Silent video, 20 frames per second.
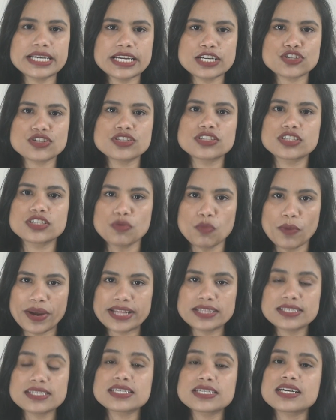Nations
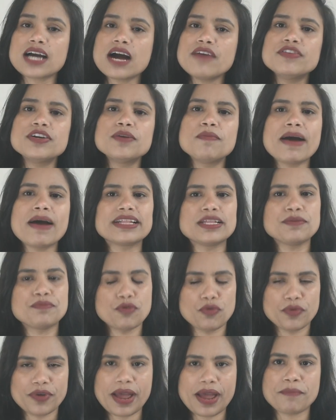domains covered by the
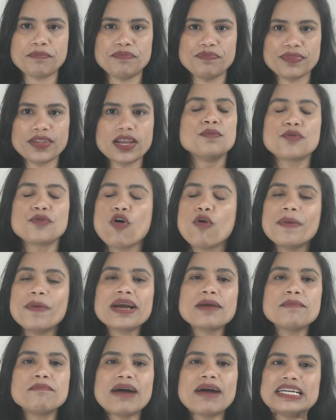program.
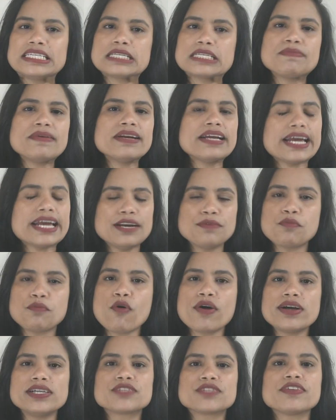Probing multiple
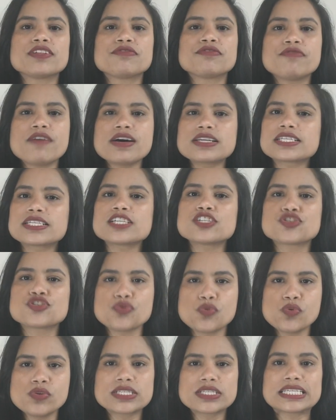endpoints with fuzzing
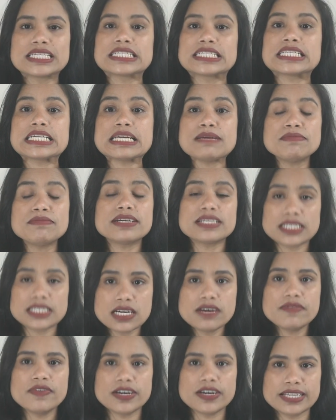tools, the team
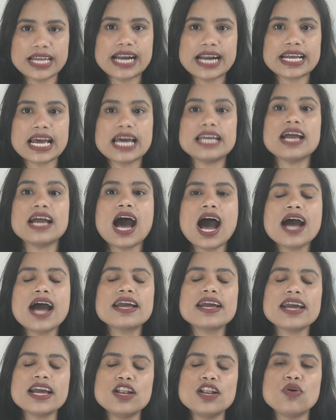discovered that an
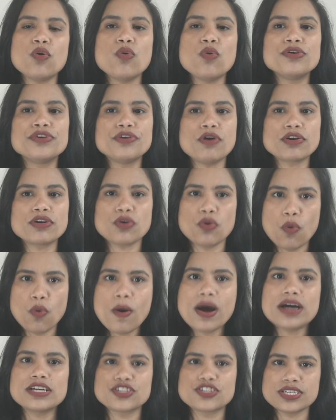
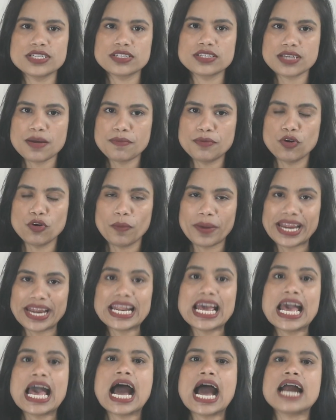ILO.org
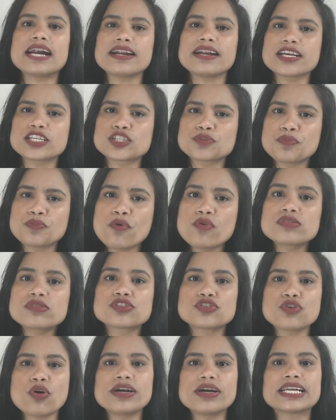subdomain had an
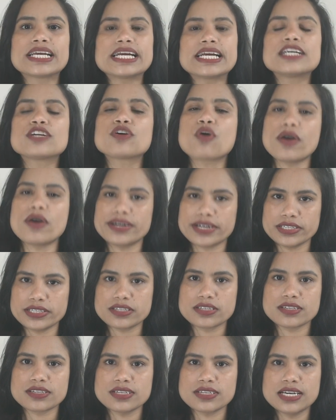exposed.git
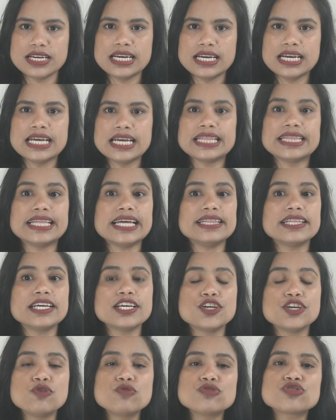contents. Then they
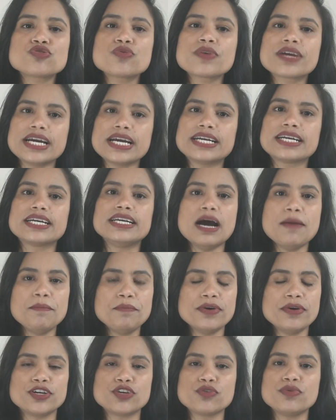used to Git
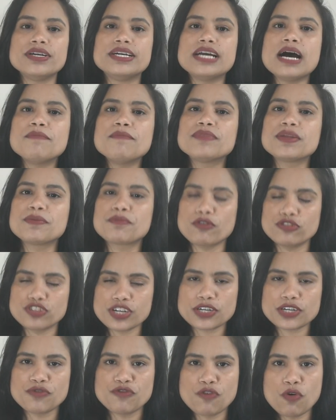dumper to dump the
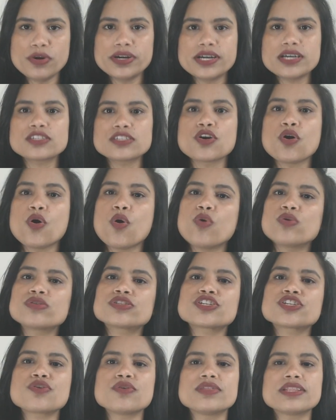project folders
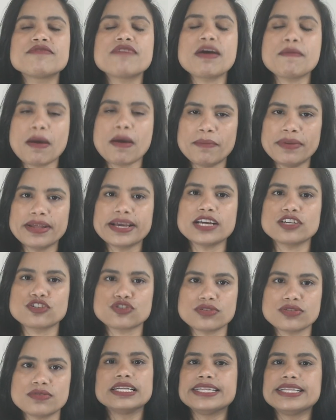hosted on the web
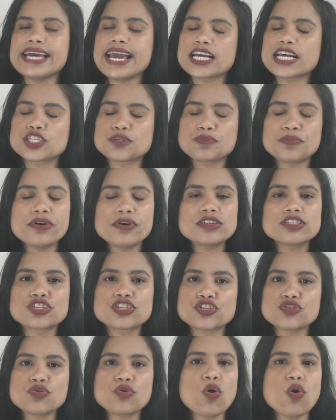application. The experts
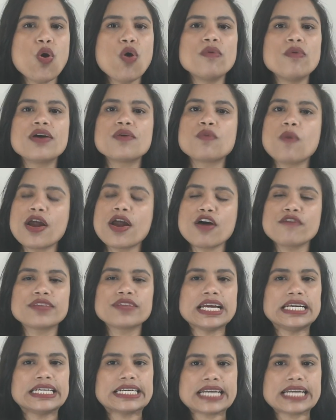took over one of
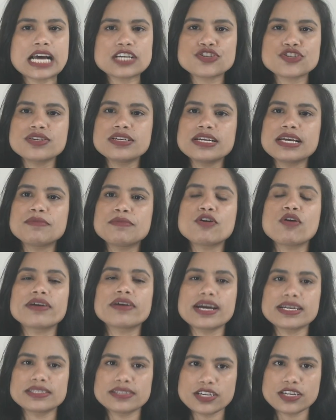the International Labour
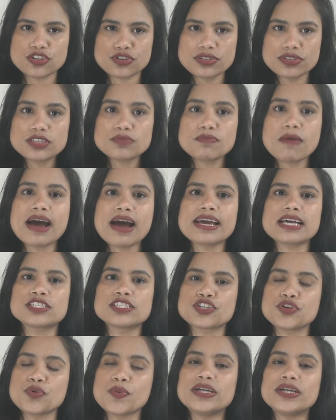Organization's
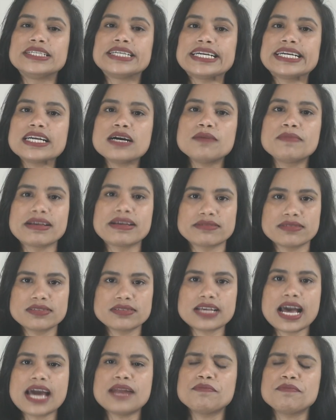MySQL
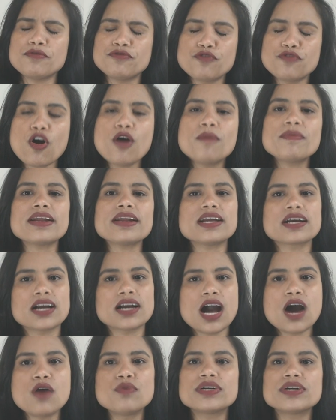databases and performed an
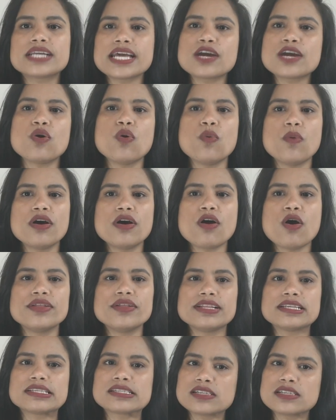account takeover on
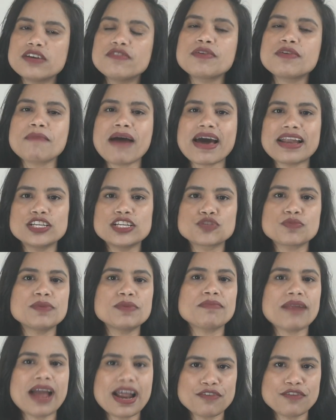the server
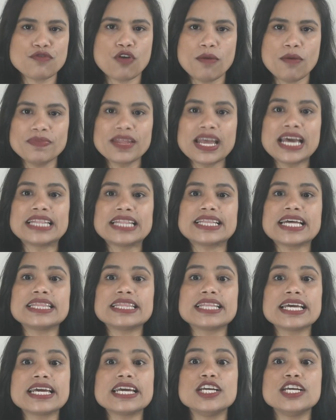management platform.
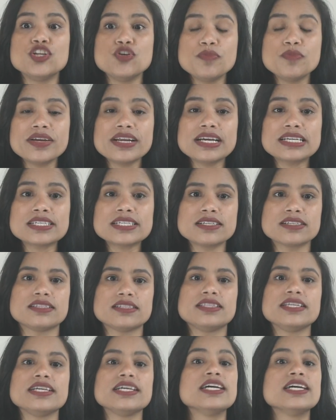Then they enumerated
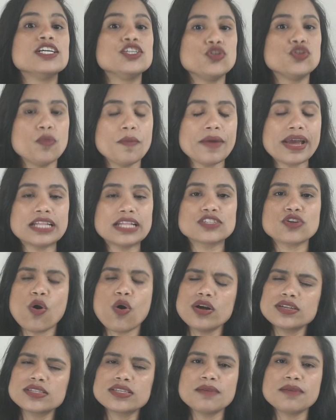the domains
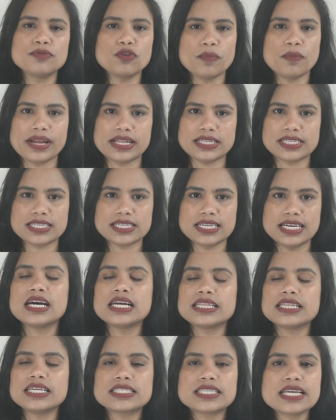or subdomains.
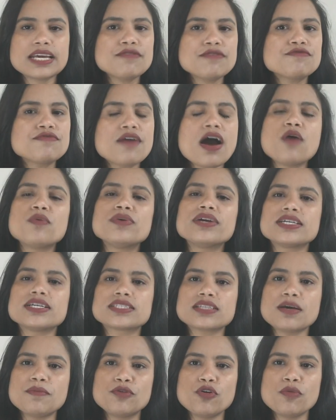The team found a
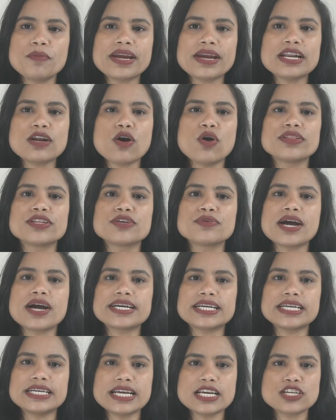subdomain on the
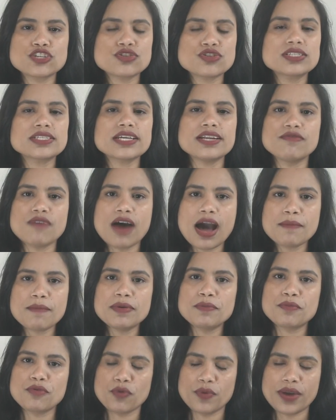United Nations
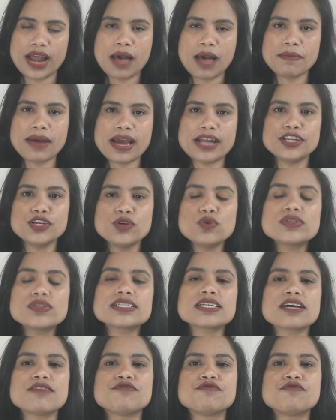Environment Program and
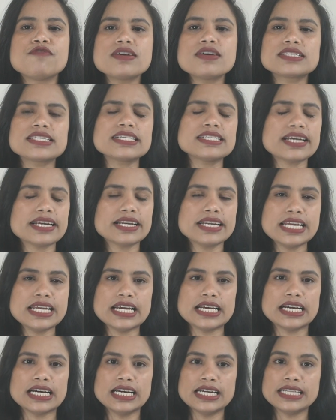using a fuzzing
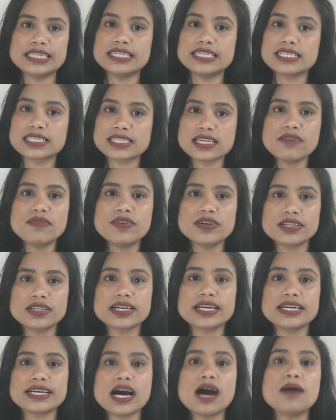technique, they discovered the
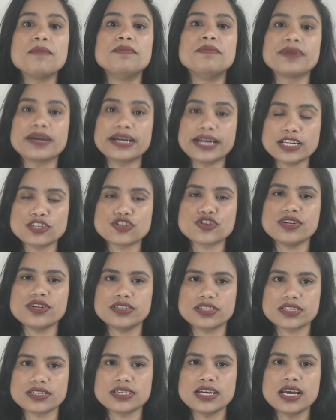GitHub
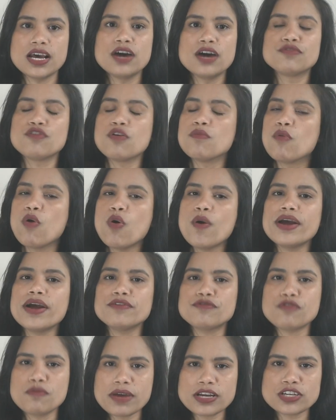credentials. For more
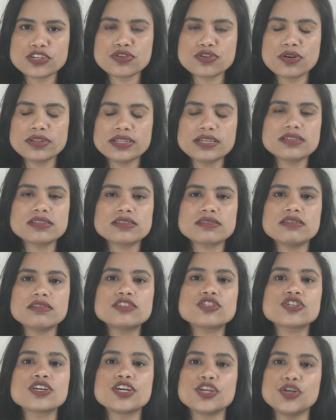information on the
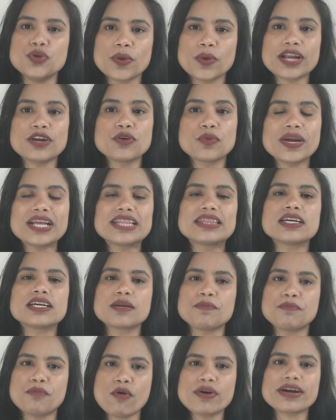research, you can read the
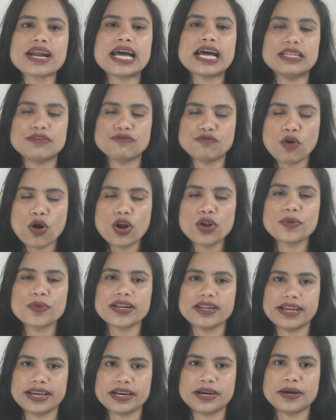report at the following
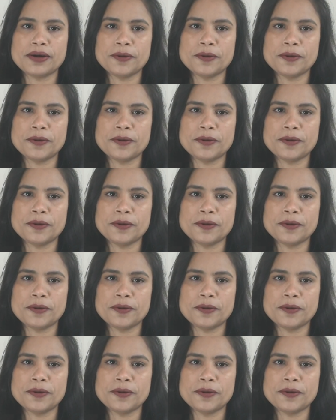link.